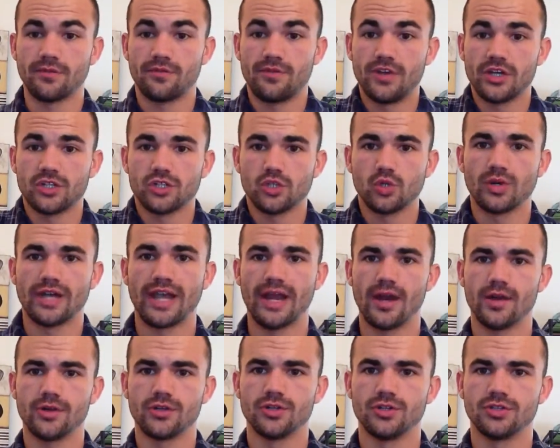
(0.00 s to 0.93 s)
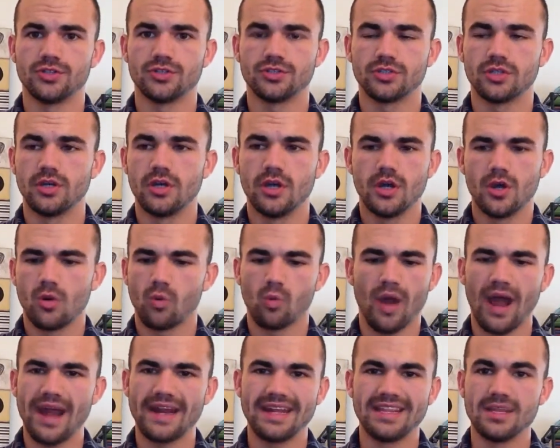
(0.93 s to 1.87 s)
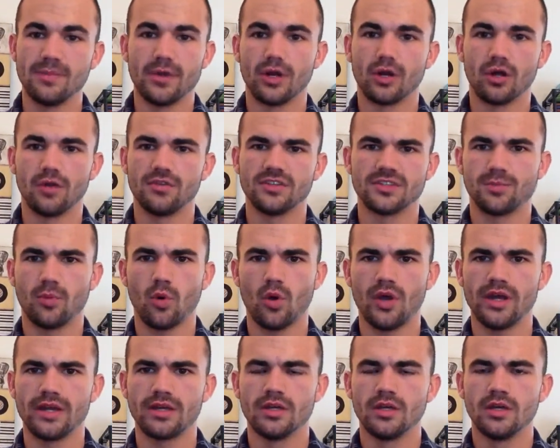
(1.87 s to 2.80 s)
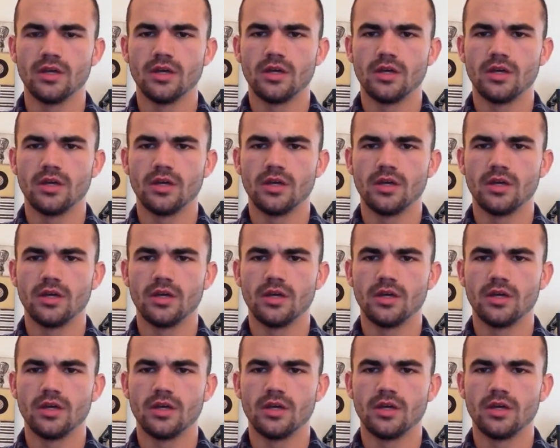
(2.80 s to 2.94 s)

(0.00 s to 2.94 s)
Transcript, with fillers: fictional characters right in the middle of his point.